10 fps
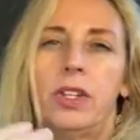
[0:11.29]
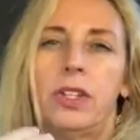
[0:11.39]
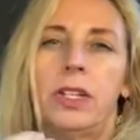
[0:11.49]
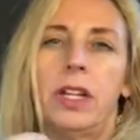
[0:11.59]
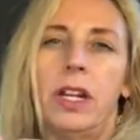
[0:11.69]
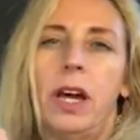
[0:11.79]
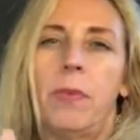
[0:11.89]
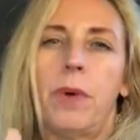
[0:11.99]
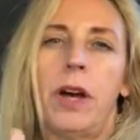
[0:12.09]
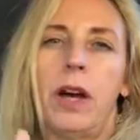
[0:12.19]
Just ended
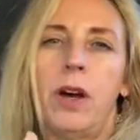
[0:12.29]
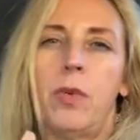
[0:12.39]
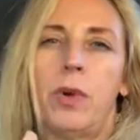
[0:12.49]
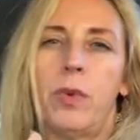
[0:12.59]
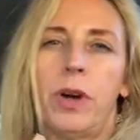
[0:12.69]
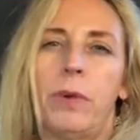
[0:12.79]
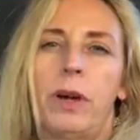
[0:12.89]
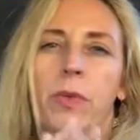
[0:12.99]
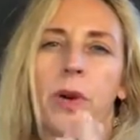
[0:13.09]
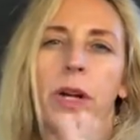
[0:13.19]
up with one of
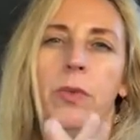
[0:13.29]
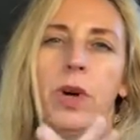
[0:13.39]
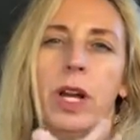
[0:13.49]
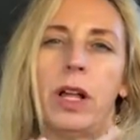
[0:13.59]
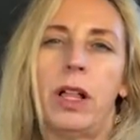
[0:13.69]
my one-on-one